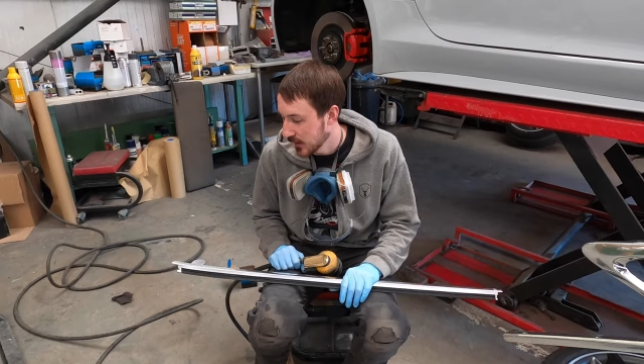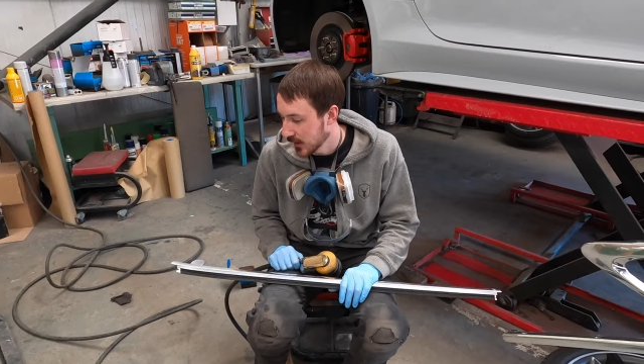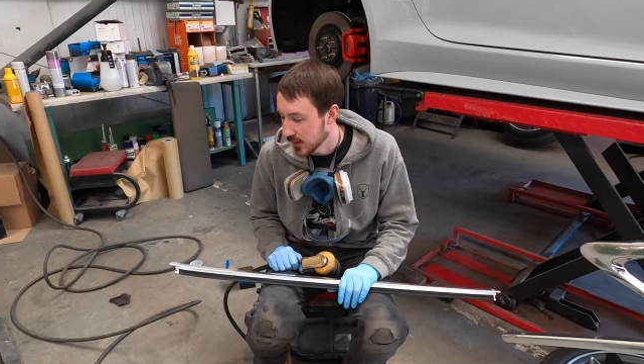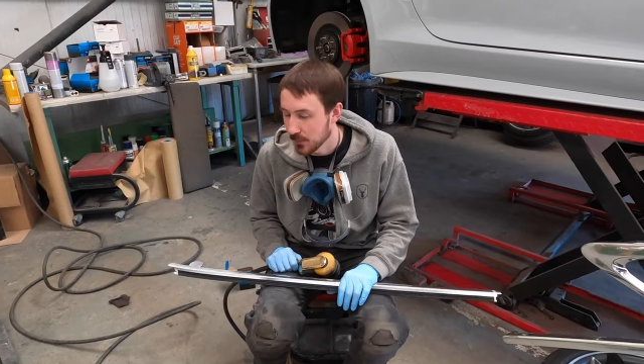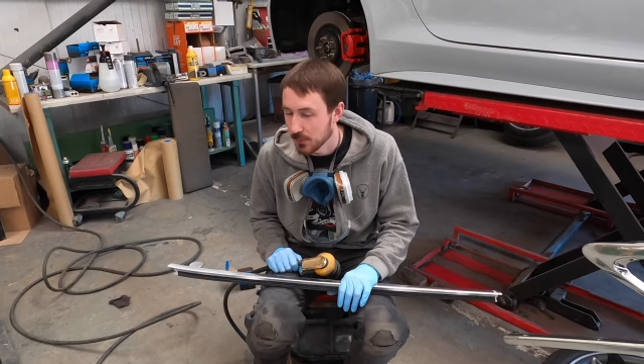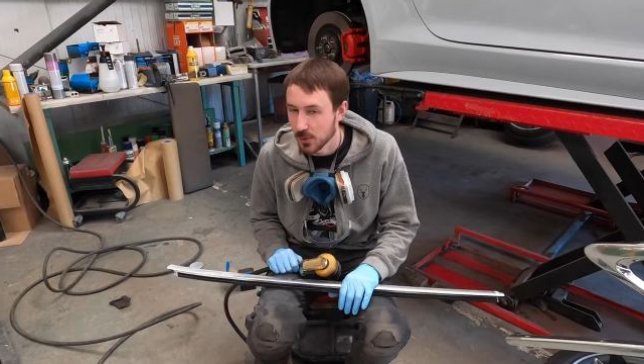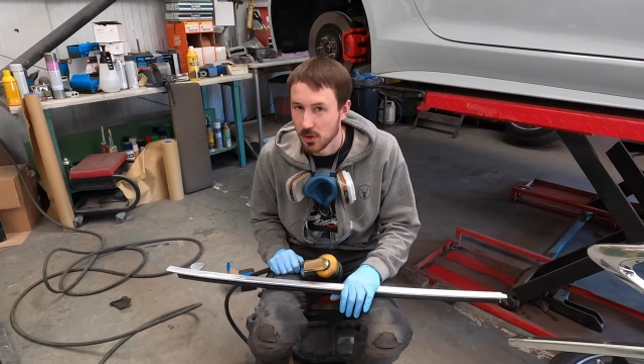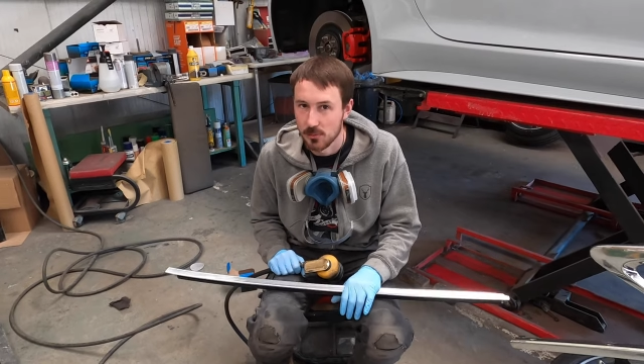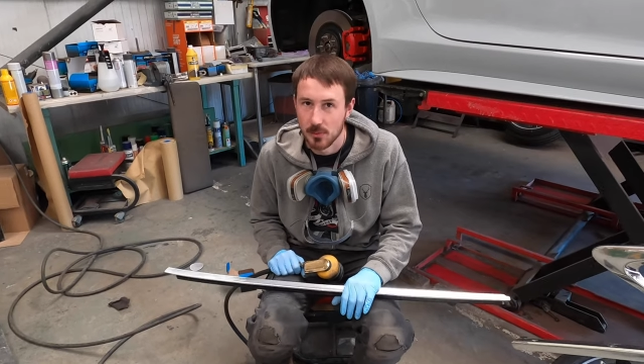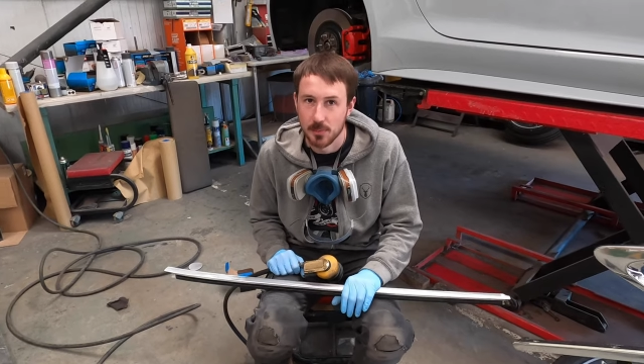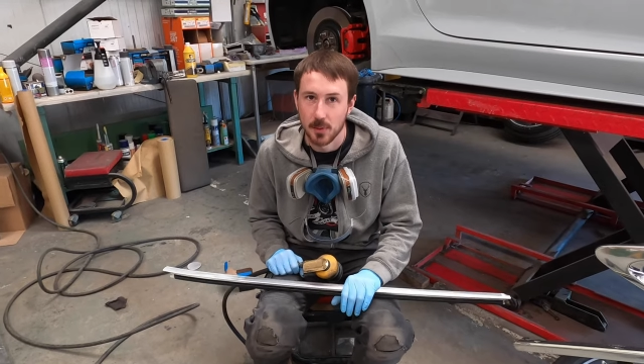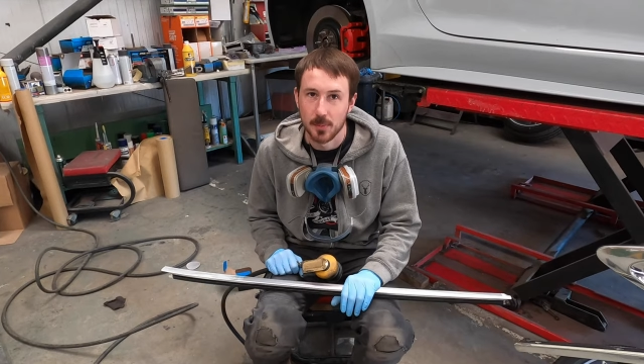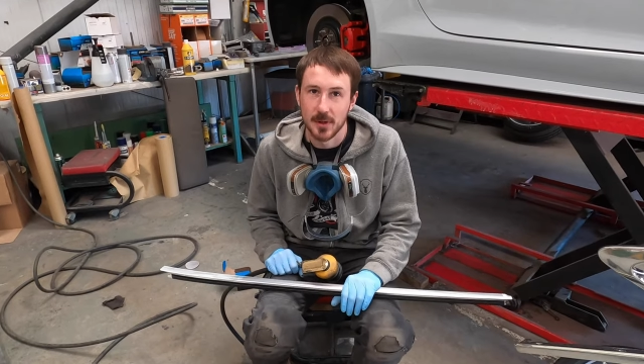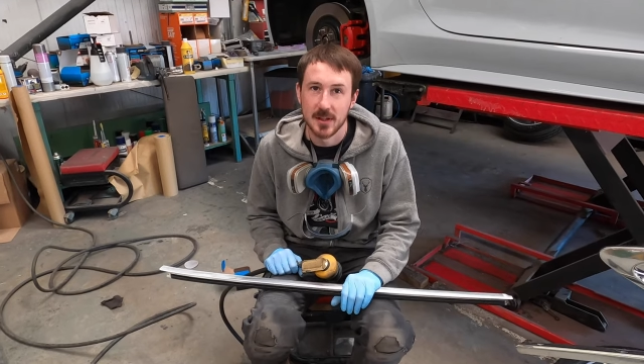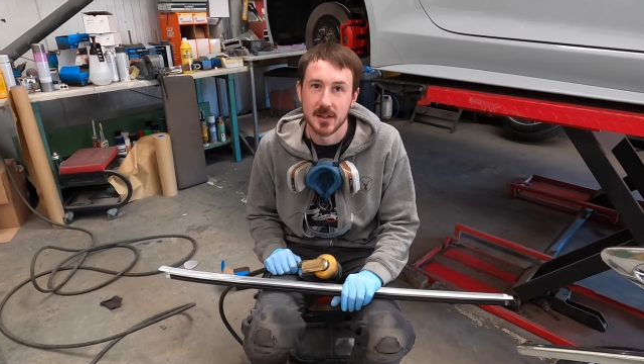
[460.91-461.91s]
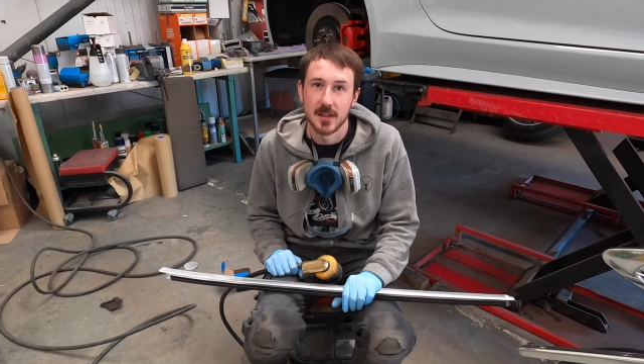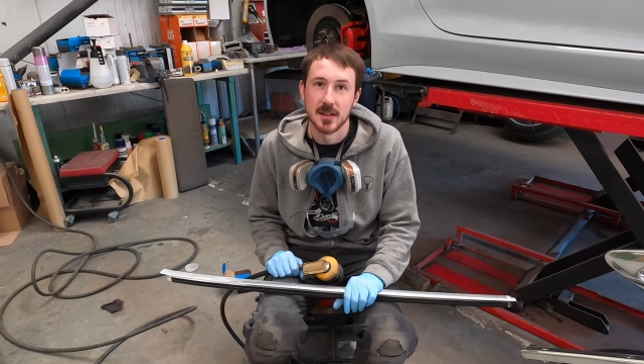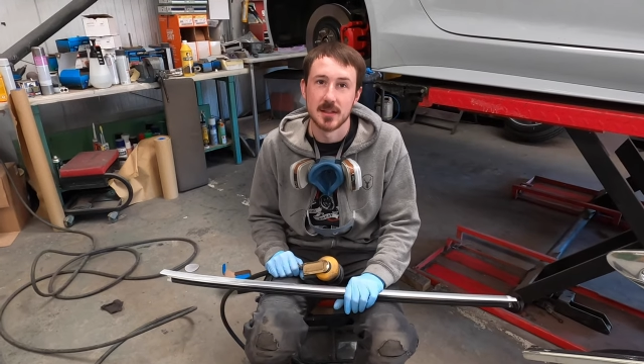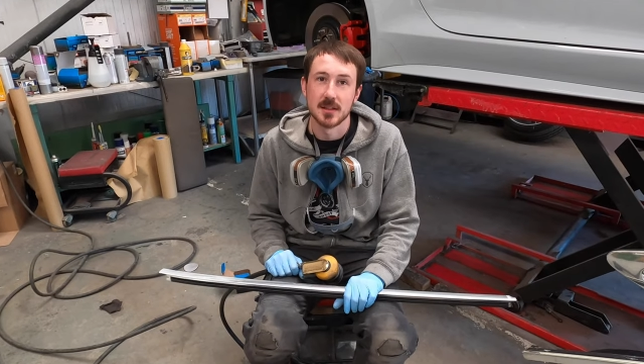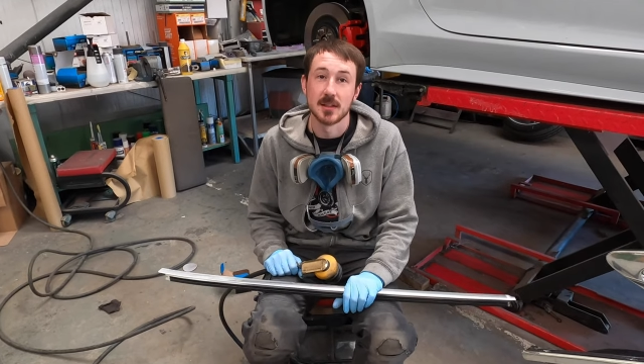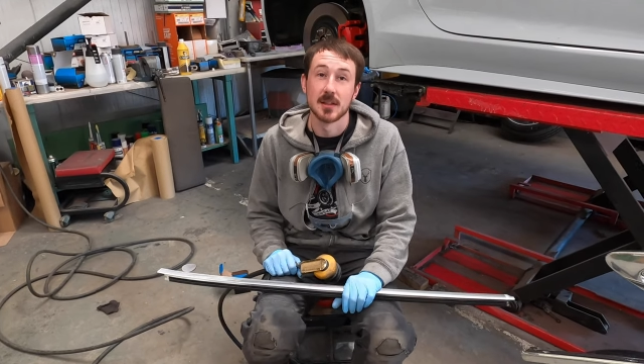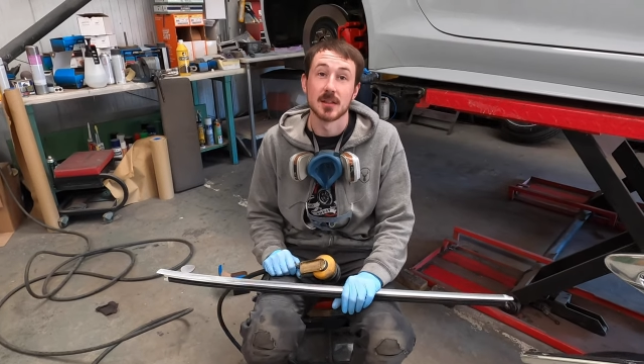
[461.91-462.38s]
that the primer properly
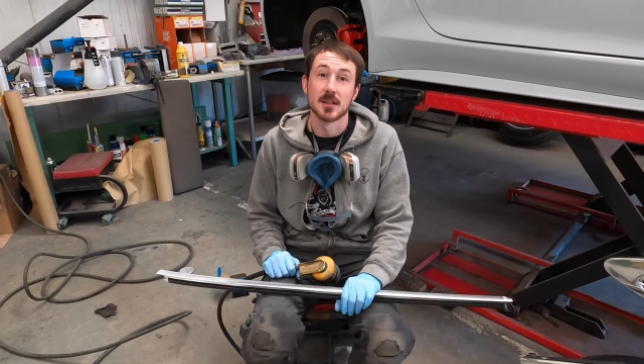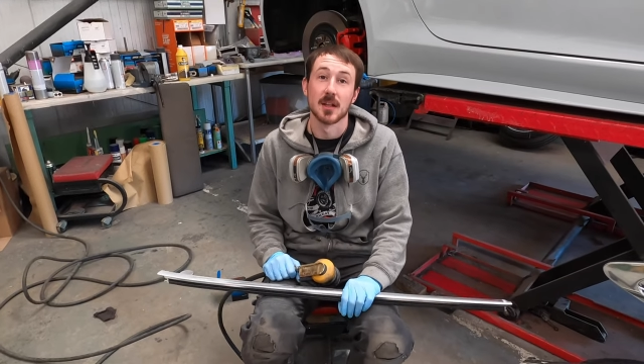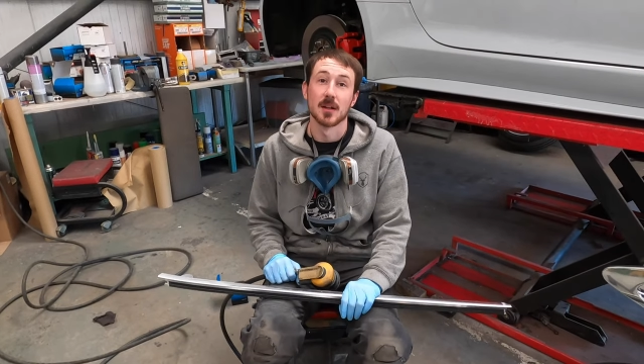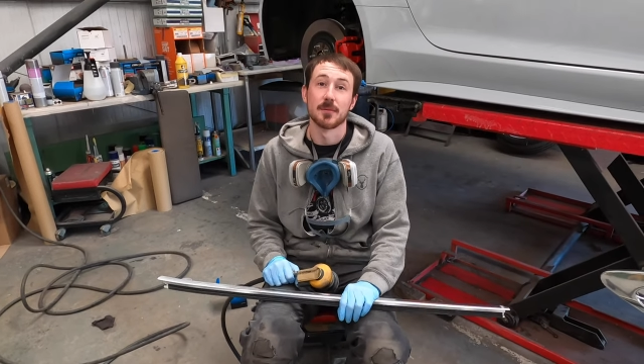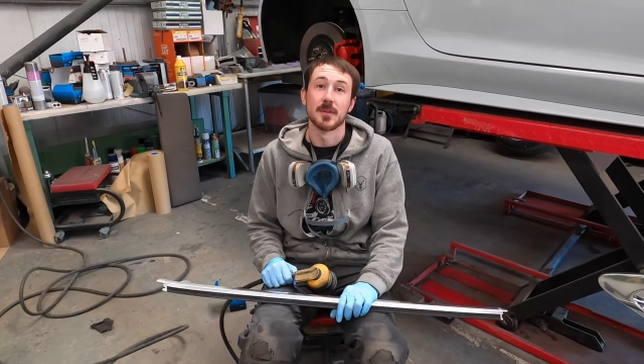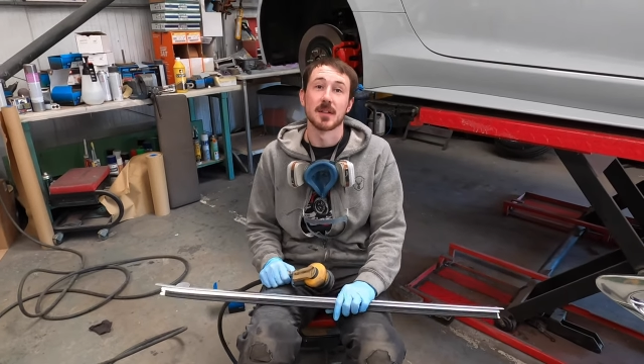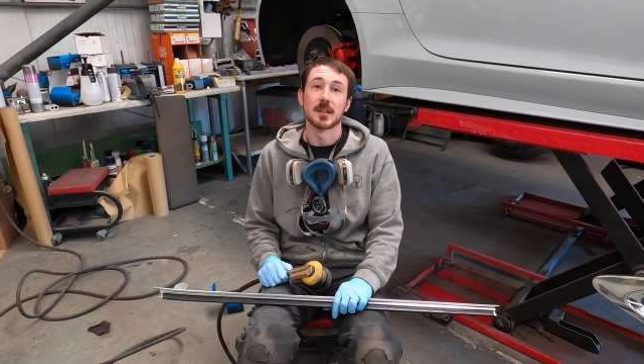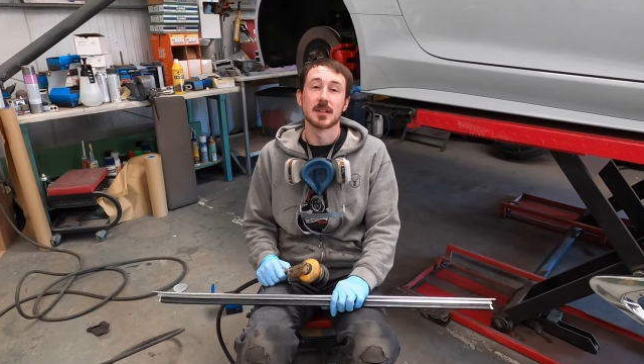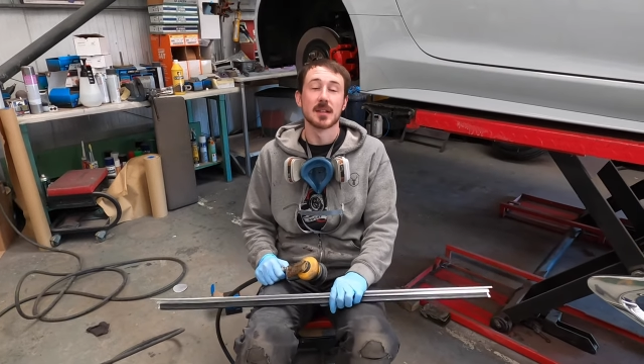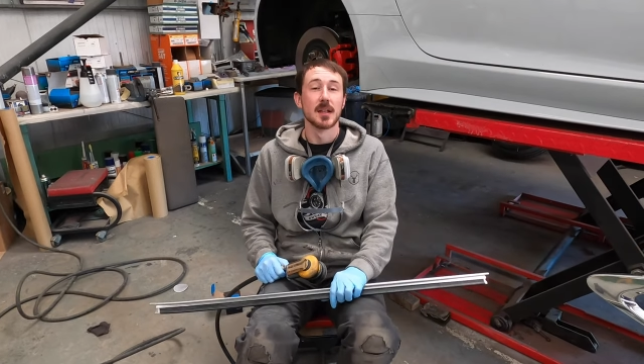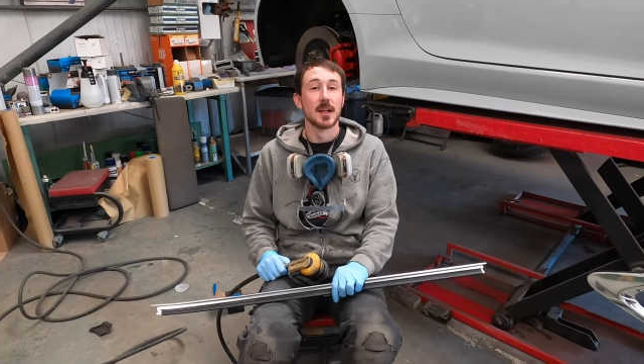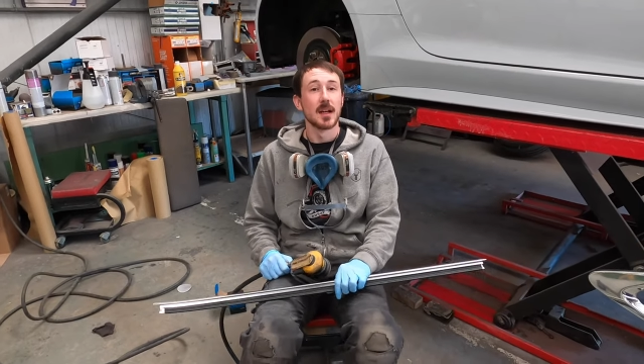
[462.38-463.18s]
adheres to the surface